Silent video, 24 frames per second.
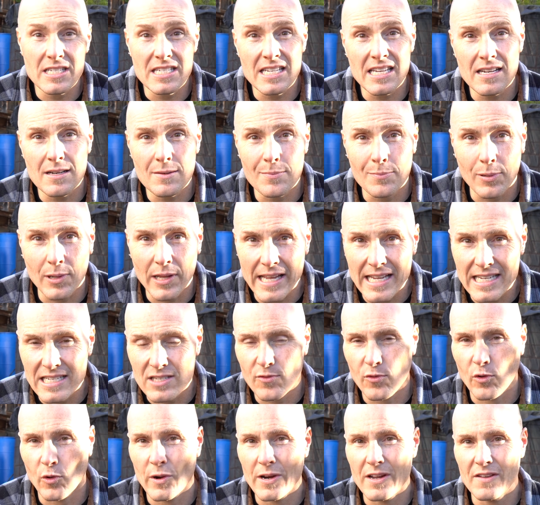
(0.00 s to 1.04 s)
sit in place
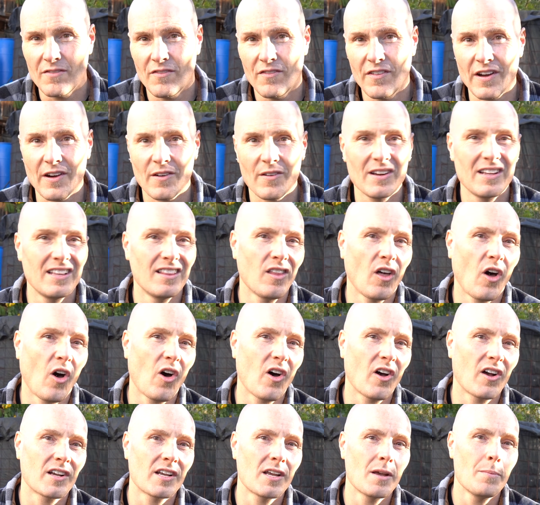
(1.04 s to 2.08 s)
for a very
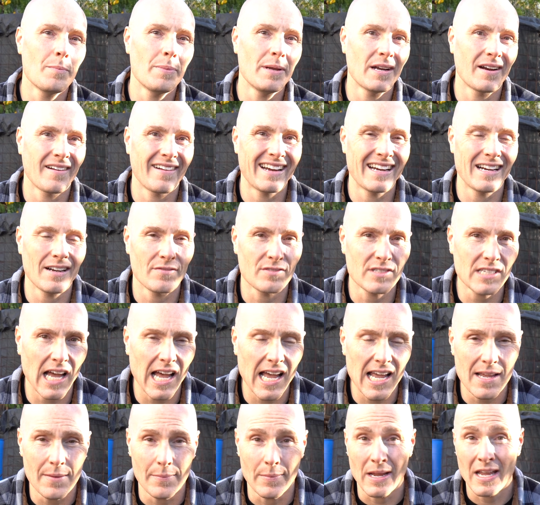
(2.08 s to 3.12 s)
long period of
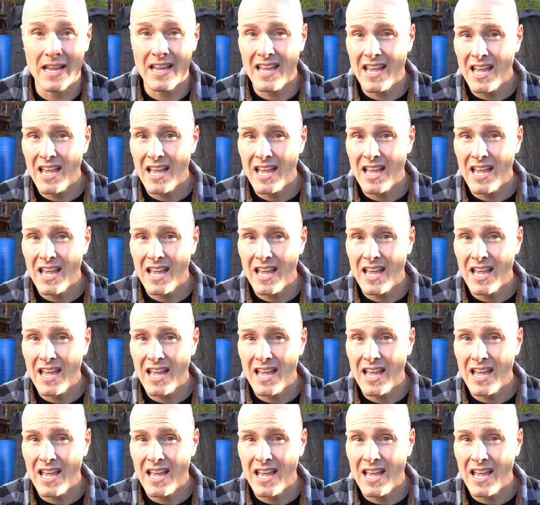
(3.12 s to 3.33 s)
time,